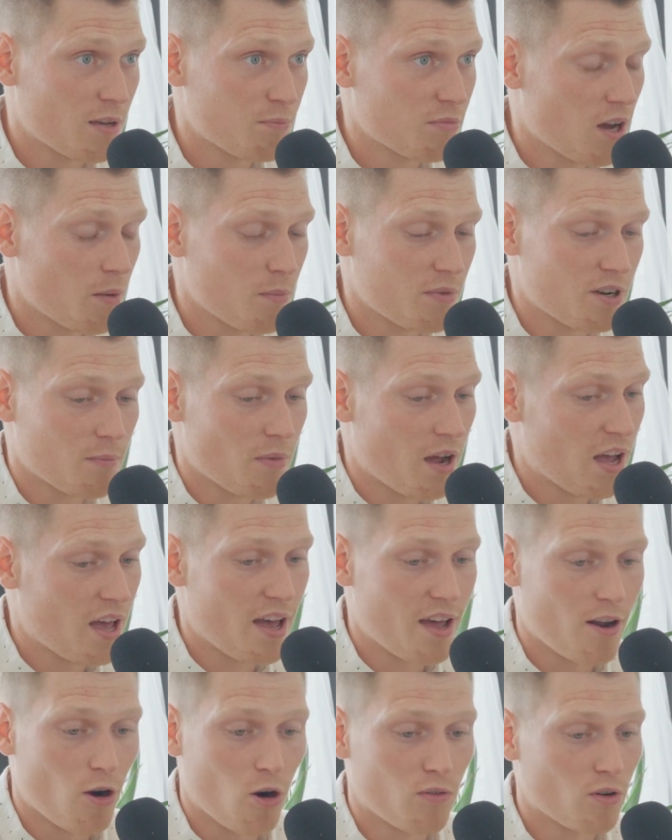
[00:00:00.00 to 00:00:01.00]
keep coming in my
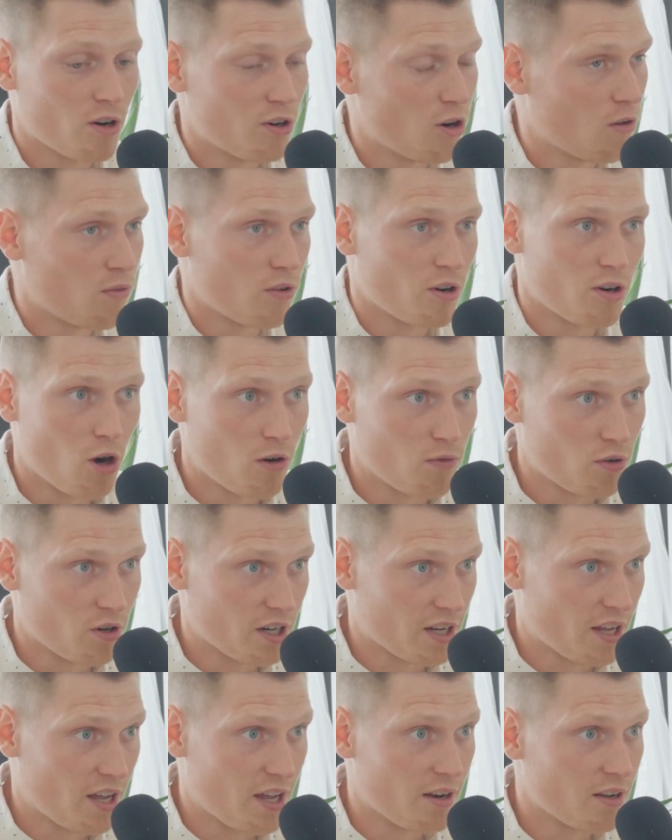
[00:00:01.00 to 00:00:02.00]
head over and over and over
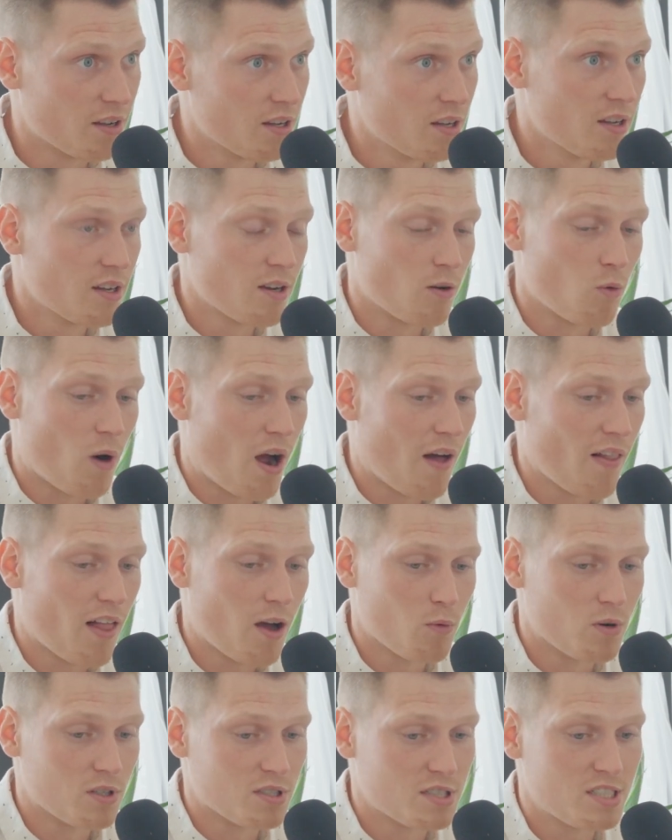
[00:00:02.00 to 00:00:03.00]
again while I
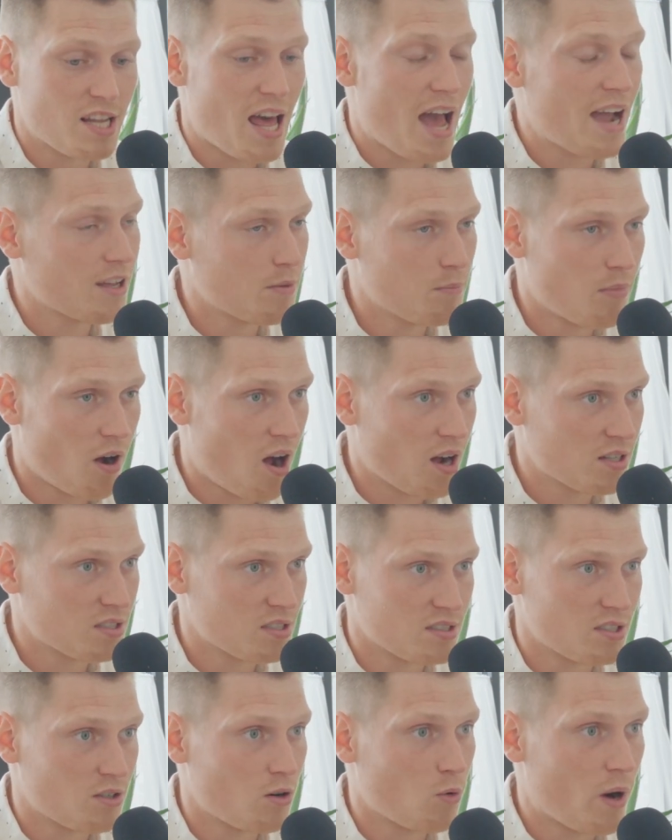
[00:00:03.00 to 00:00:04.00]
was stacking
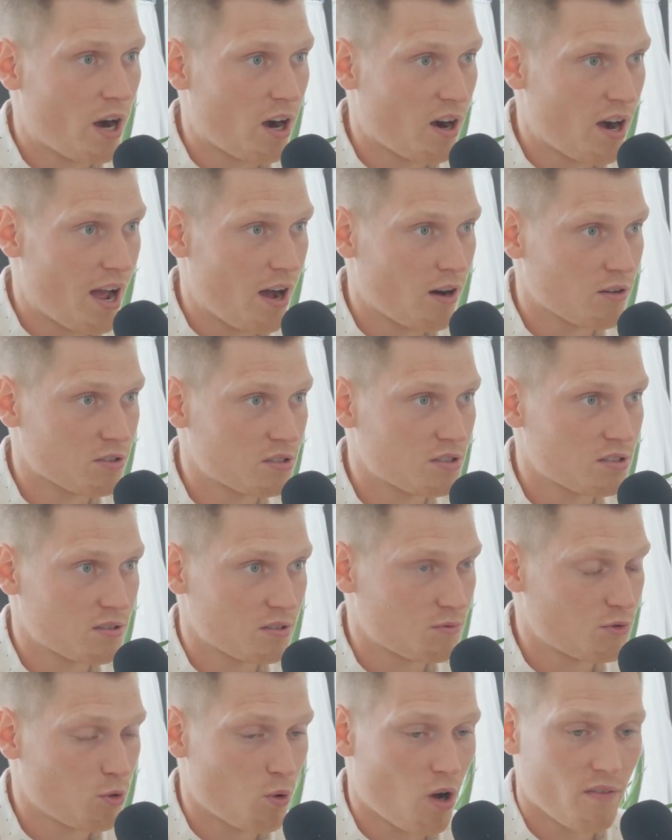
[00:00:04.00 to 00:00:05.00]
boxes in a
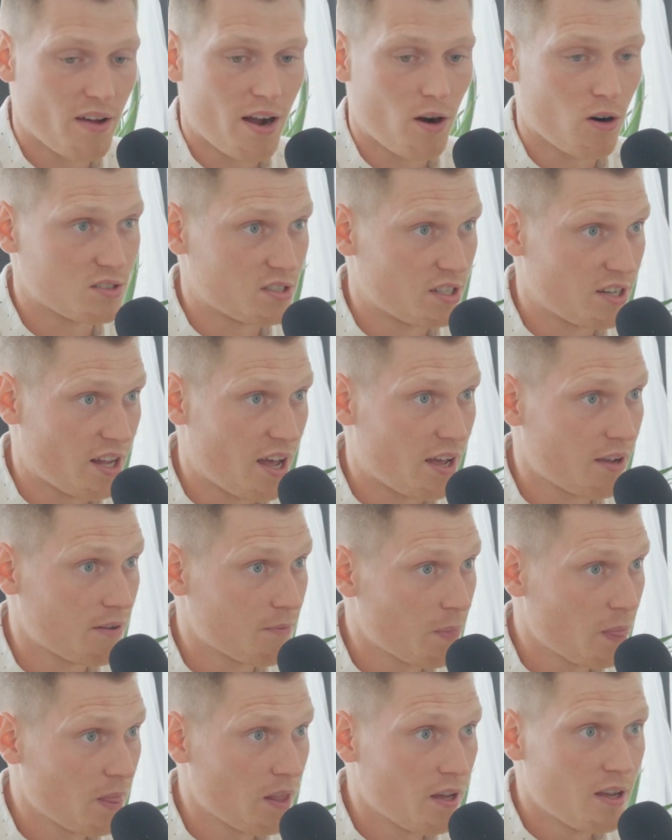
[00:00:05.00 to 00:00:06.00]
warehouse 12 hours a day.
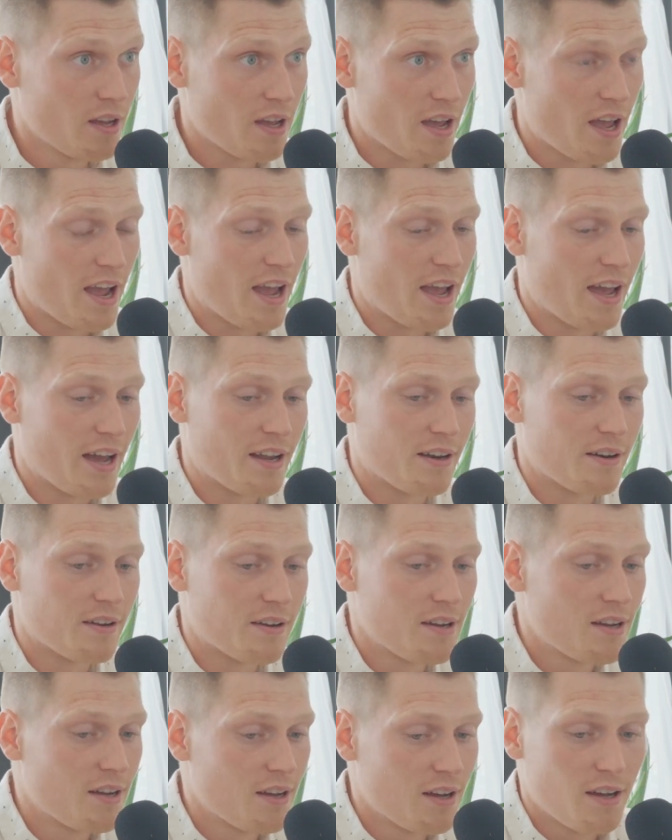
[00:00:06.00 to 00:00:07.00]

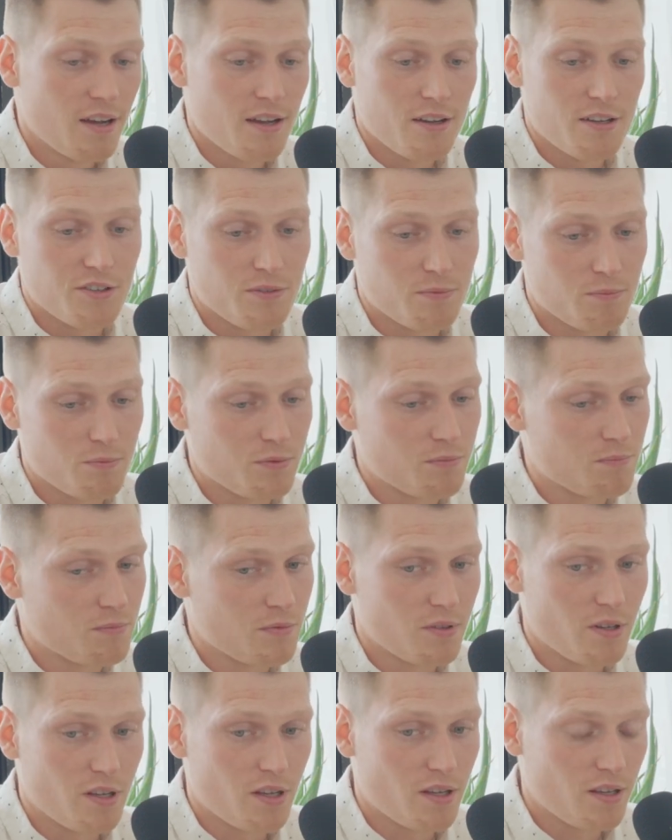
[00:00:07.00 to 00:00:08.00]
And
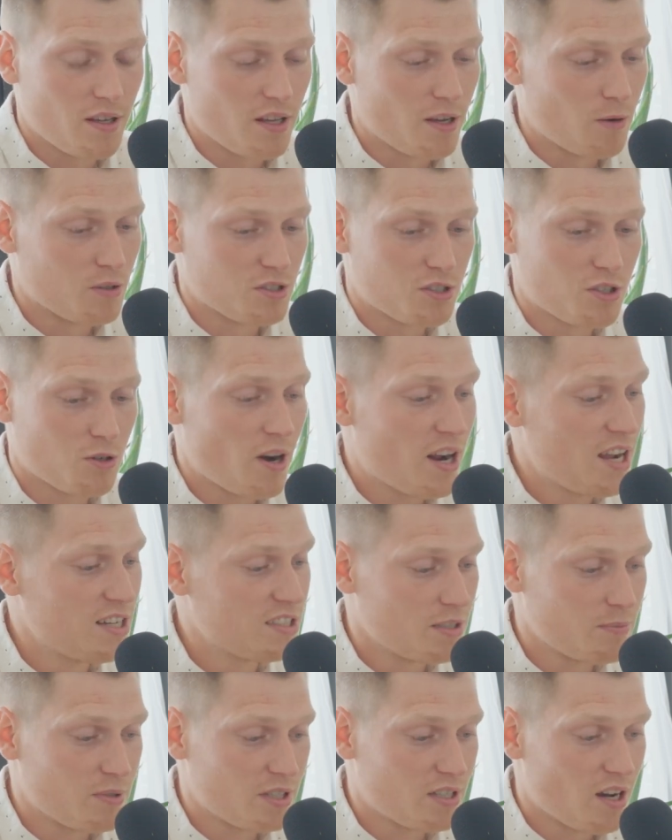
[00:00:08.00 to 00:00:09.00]
it was
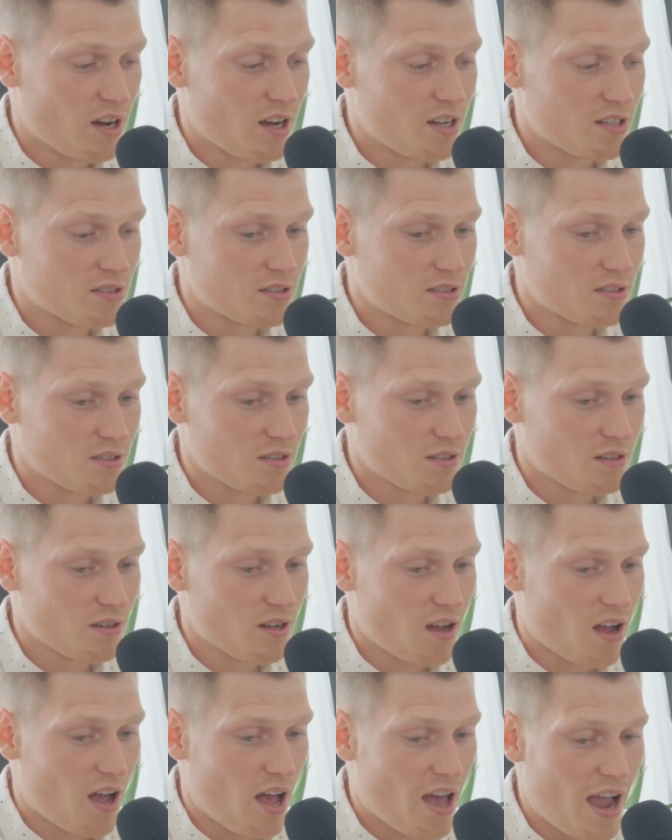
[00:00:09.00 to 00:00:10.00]
crazy because
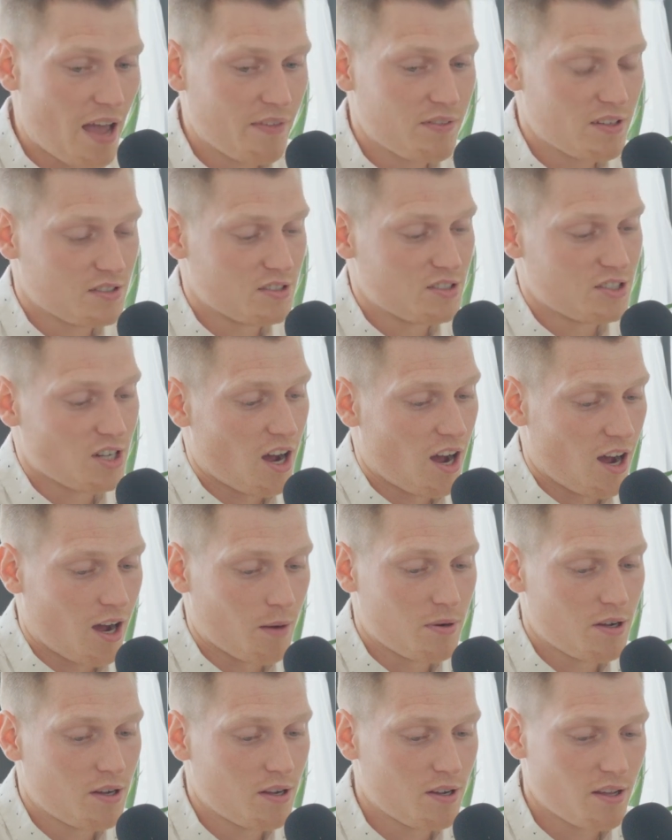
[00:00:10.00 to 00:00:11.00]
I had this
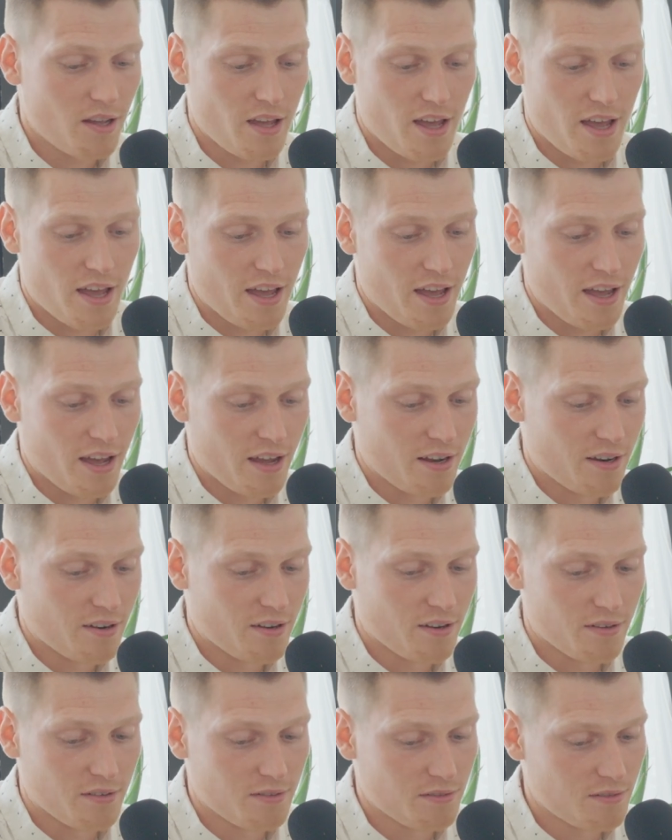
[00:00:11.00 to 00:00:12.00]
job
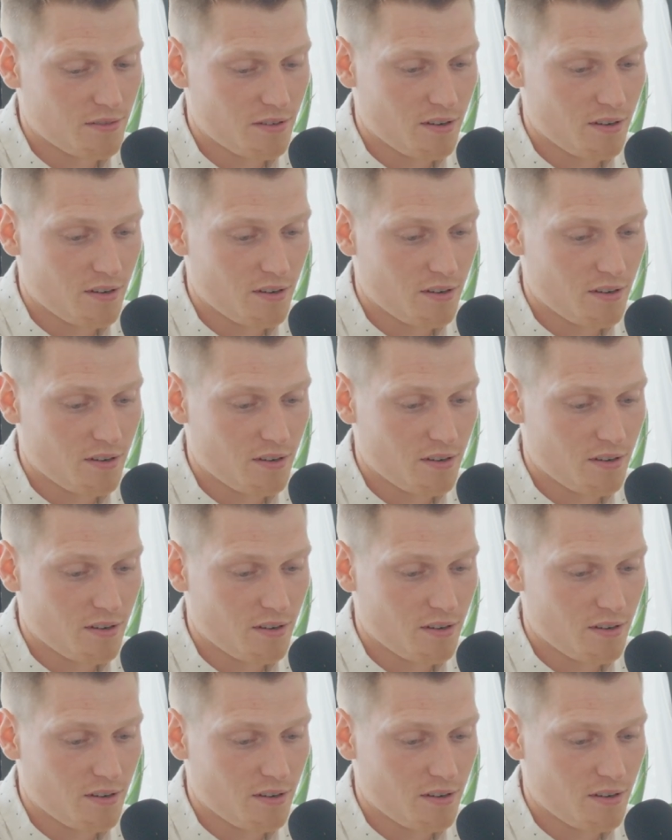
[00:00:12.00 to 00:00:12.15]
and